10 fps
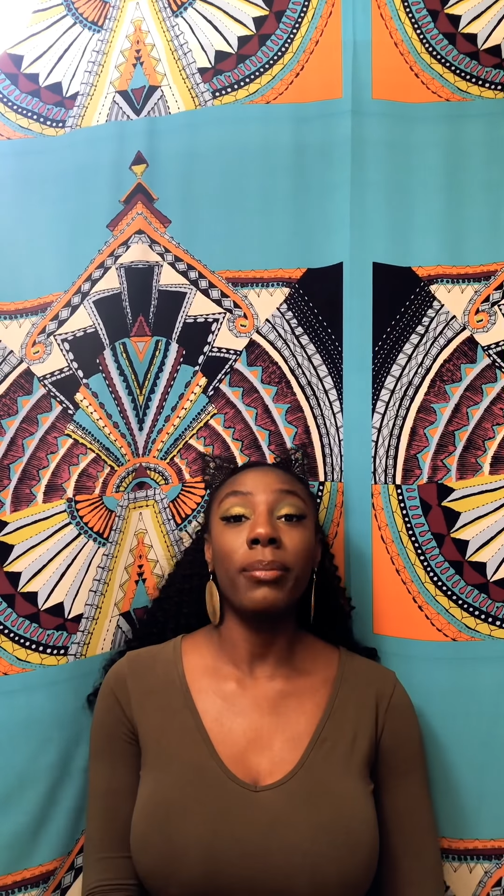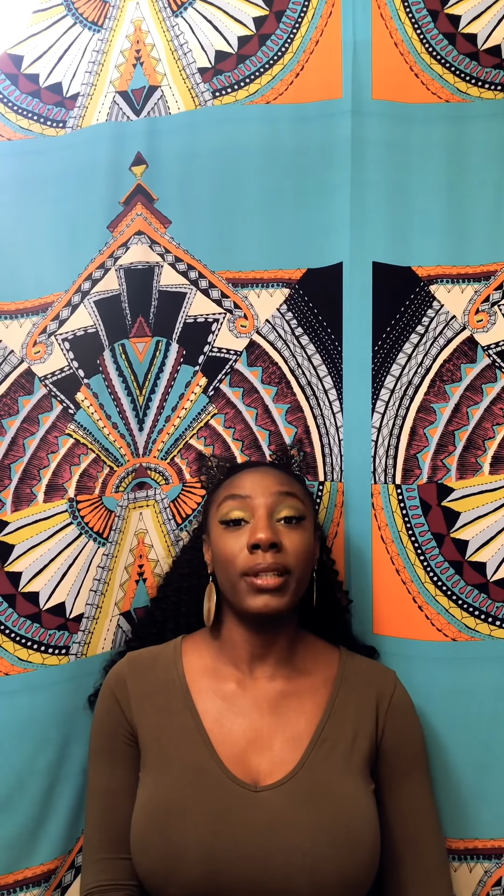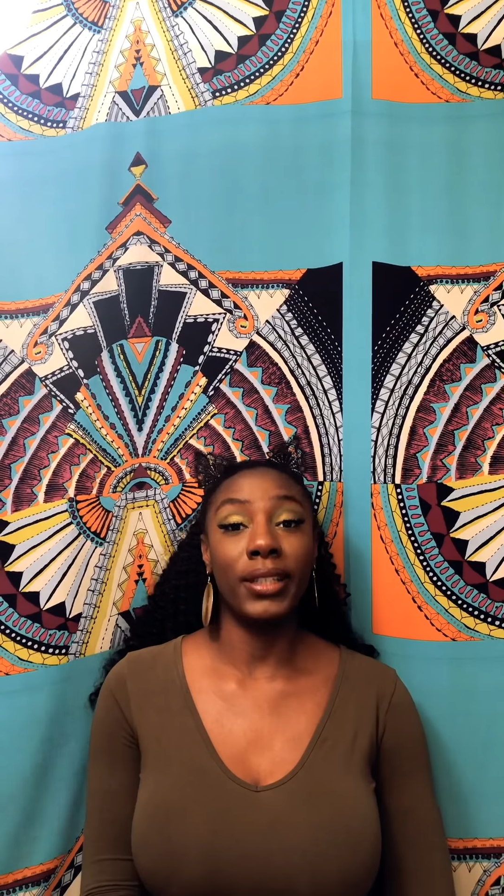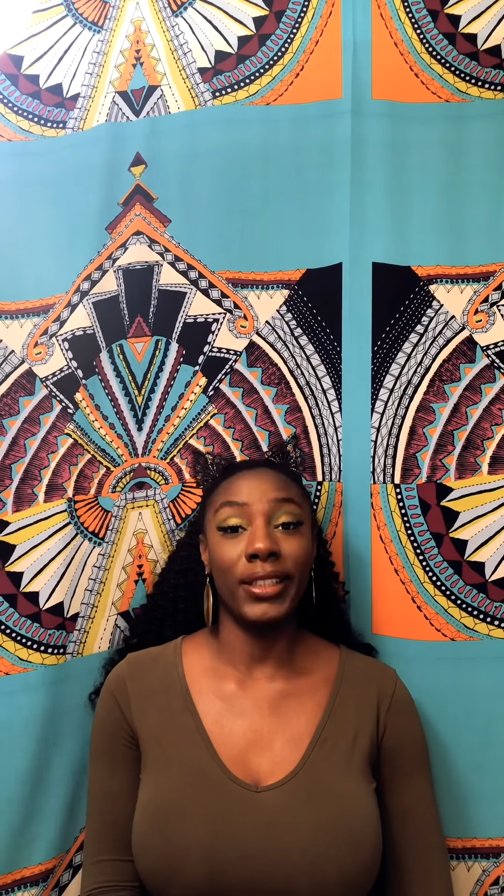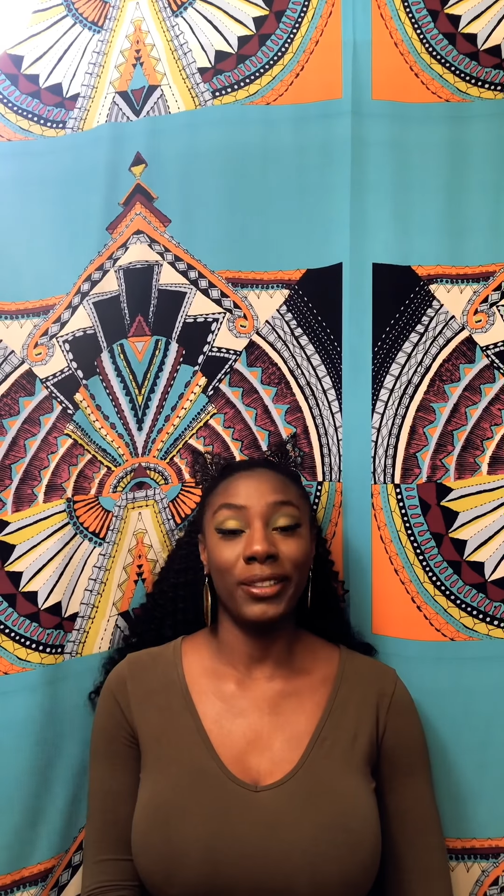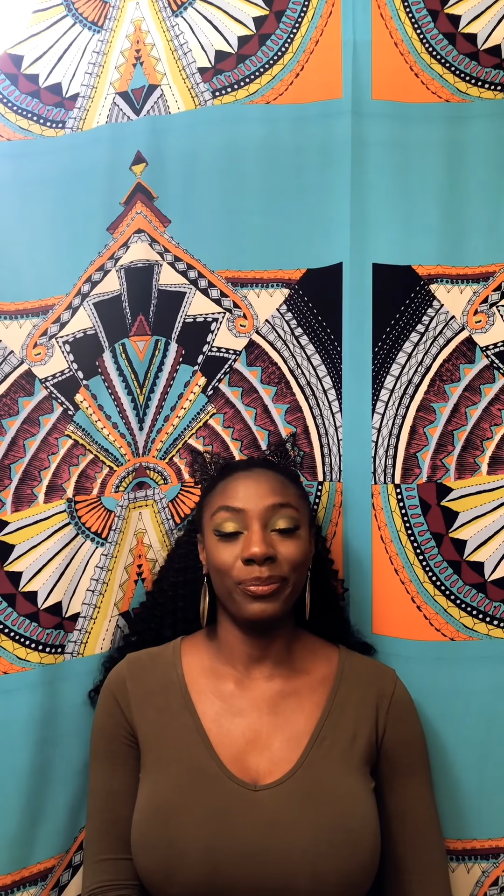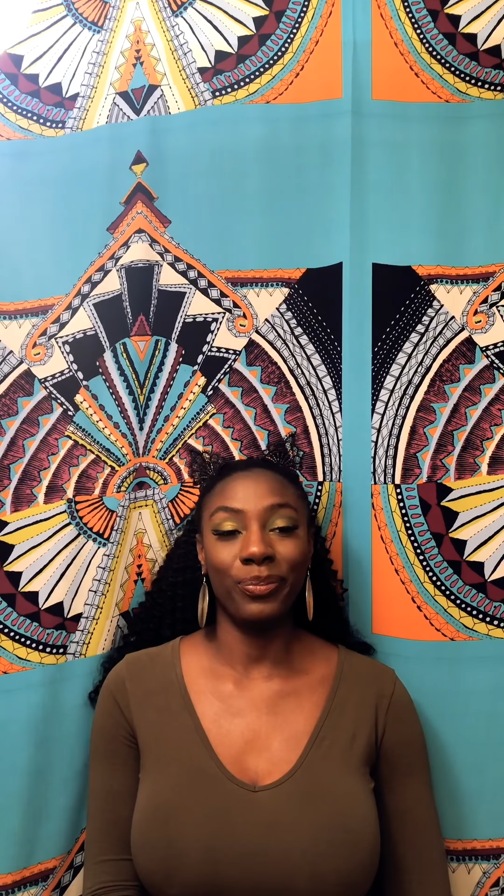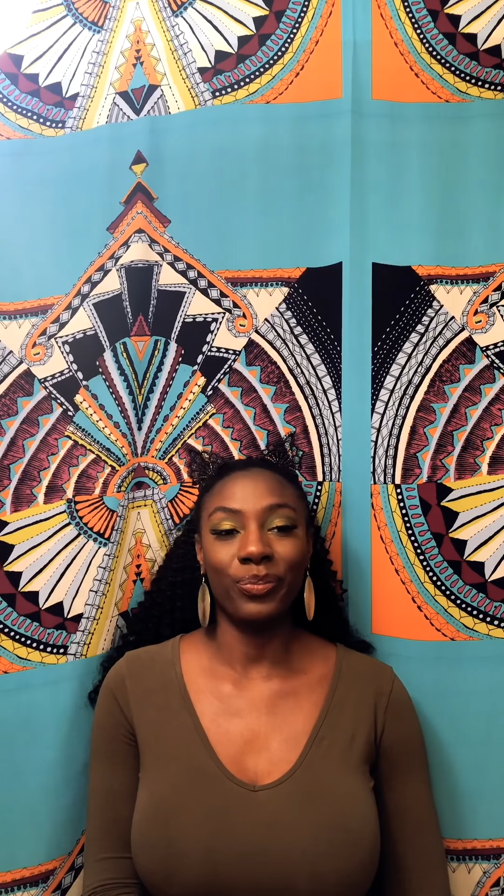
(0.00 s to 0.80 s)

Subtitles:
blood.